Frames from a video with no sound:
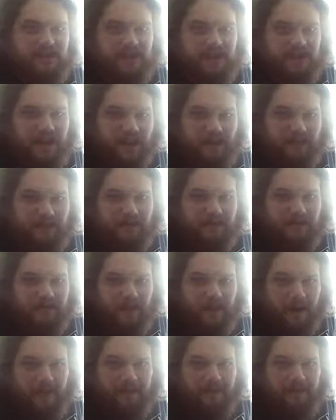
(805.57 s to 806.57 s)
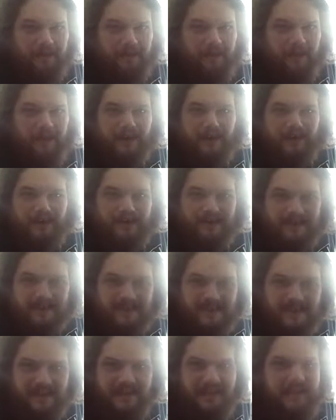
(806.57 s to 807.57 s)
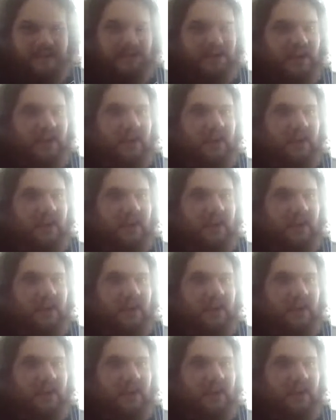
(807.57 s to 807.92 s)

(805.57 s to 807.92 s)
ship from the fucking siege,